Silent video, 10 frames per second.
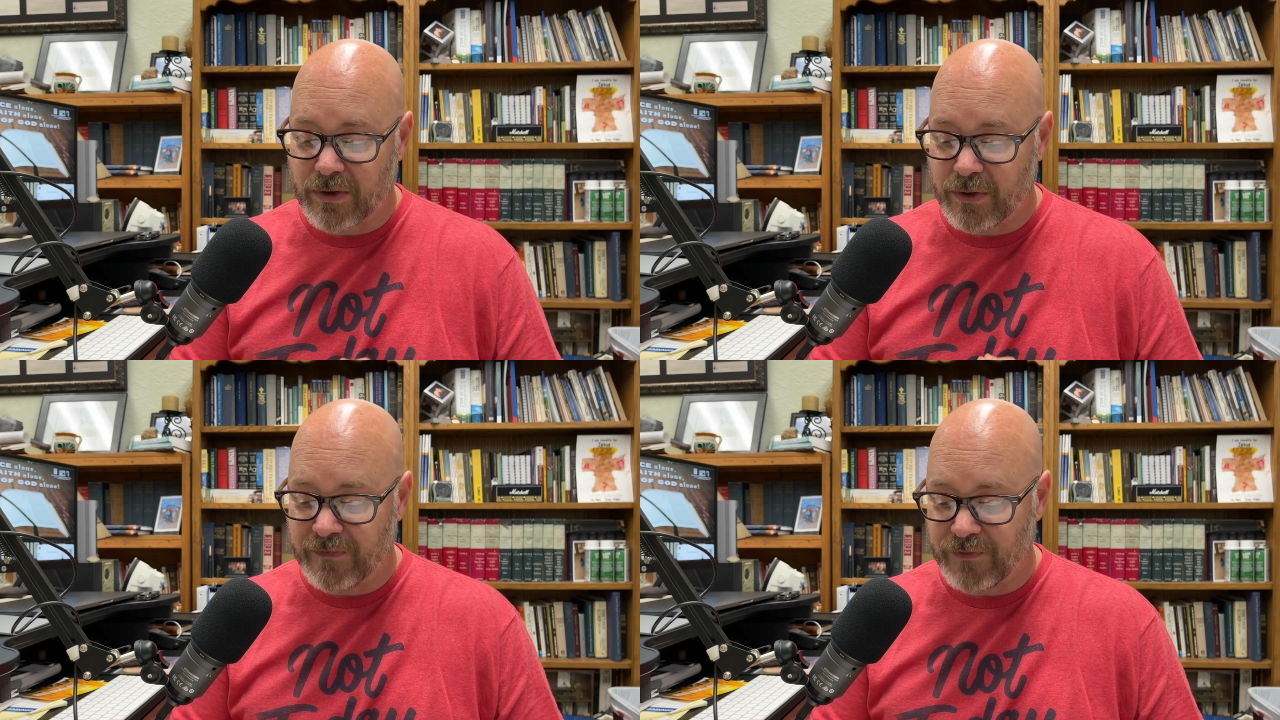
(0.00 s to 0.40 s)

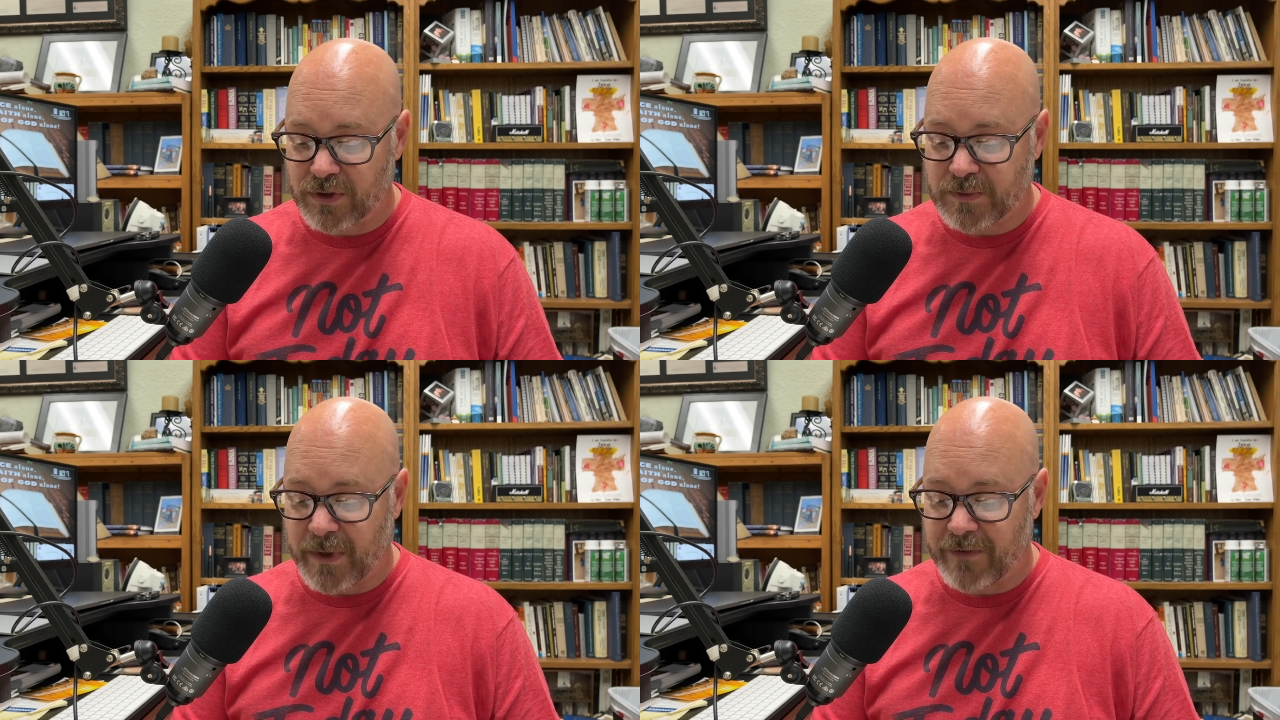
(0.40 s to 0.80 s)
going
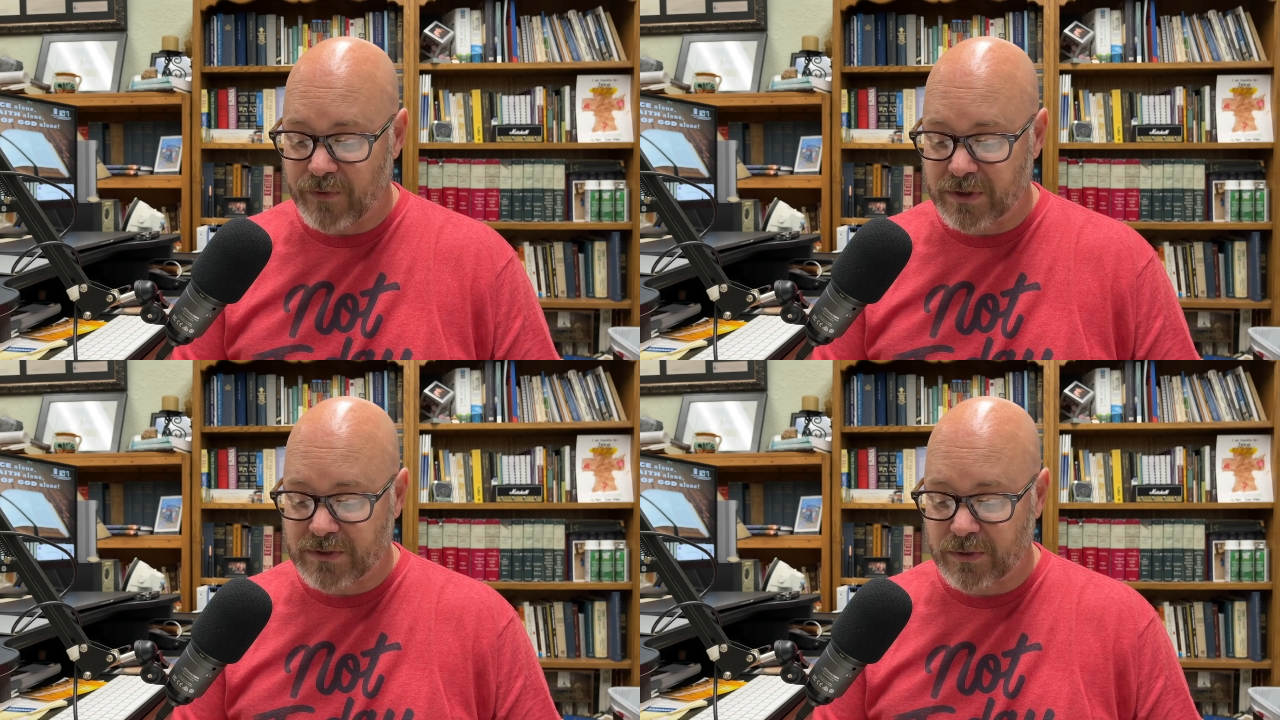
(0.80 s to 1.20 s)
verse by
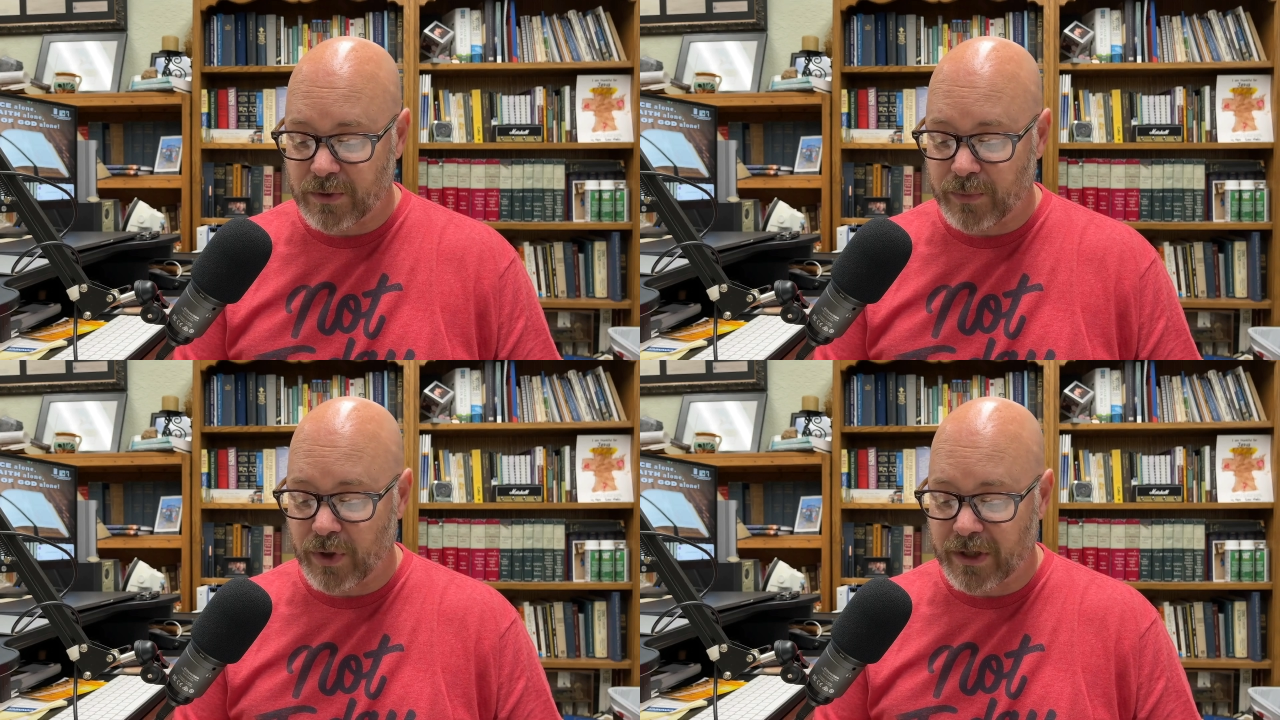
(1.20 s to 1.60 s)
verse through
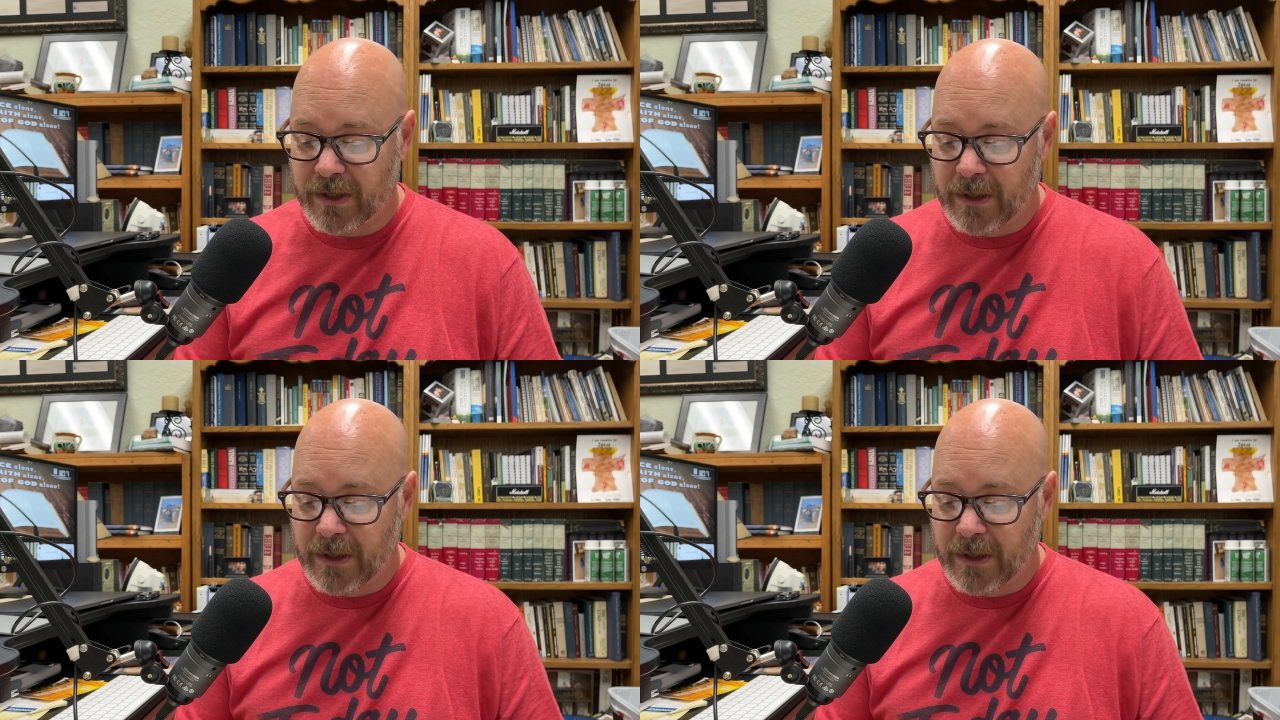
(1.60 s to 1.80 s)
the book.